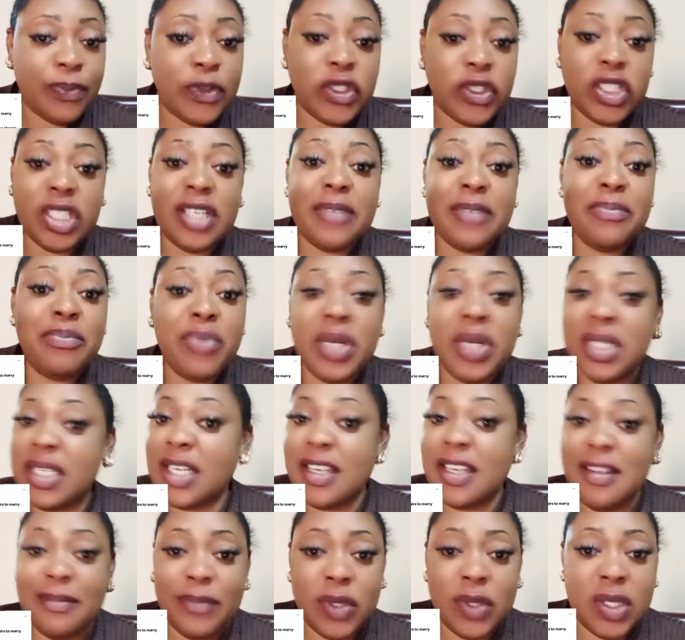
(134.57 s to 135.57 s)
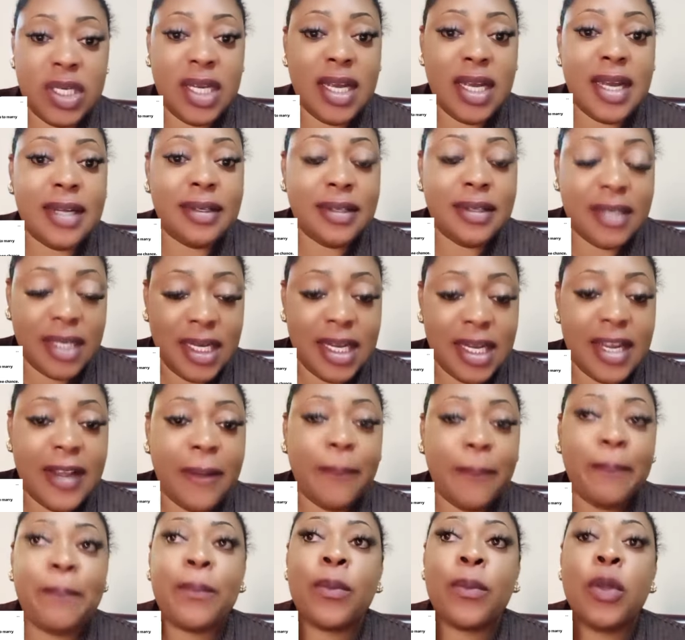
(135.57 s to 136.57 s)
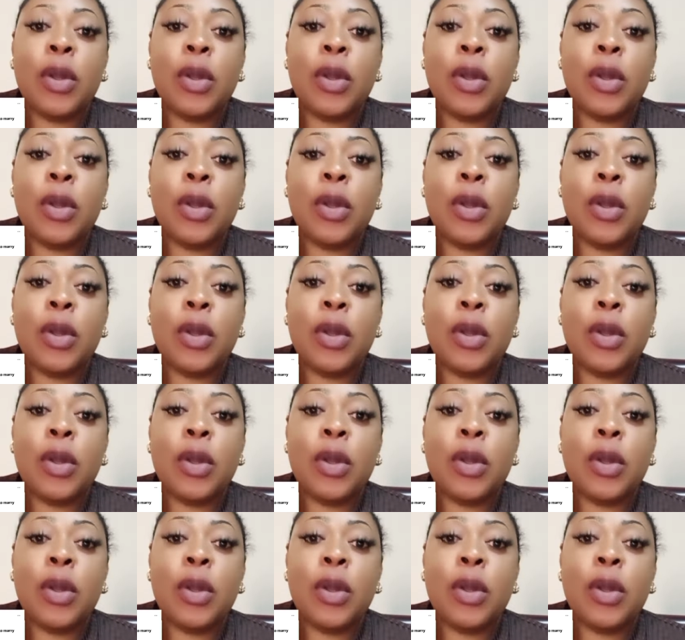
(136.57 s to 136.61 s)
She didn't meet anybody there.